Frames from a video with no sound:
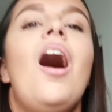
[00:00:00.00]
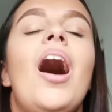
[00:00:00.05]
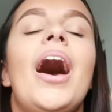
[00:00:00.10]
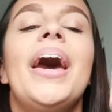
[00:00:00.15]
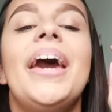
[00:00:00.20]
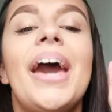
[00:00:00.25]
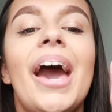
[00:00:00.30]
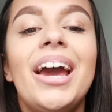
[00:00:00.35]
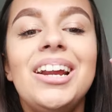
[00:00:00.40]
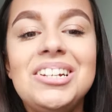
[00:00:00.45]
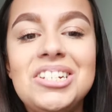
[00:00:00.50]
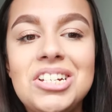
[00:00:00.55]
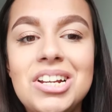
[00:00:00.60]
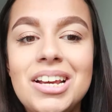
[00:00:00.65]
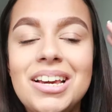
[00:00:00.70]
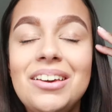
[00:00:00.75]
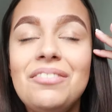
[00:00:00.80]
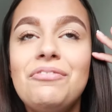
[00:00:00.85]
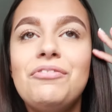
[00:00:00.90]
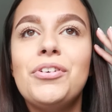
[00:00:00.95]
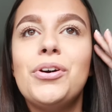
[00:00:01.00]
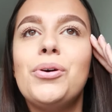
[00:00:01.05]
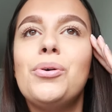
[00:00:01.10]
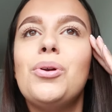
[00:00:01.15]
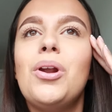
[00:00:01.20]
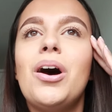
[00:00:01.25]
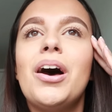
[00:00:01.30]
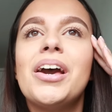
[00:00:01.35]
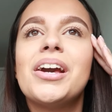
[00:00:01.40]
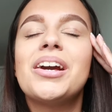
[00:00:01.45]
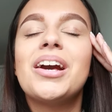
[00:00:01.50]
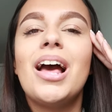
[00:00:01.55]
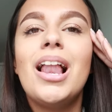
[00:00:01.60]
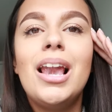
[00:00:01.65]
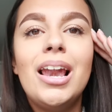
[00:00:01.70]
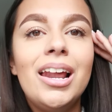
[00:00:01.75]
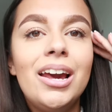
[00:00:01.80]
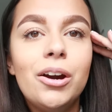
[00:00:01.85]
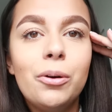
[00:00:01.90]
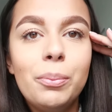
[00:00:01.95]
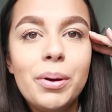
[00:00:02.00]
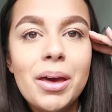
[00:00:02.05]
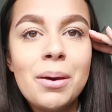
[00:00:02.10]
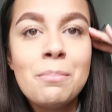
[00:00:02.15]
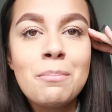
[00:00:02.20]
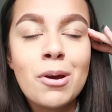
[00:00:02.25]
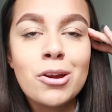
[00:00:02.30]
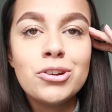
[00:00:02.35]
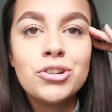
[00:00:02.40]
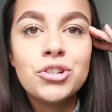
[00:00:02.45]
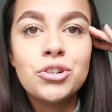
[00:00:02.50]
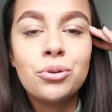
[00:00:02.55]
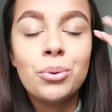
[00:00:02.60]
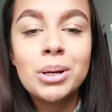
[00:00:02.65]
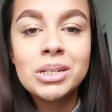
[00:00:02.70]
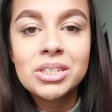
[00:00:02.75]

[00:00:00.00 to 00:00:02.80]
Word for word: I actually feel like a little bit emotional.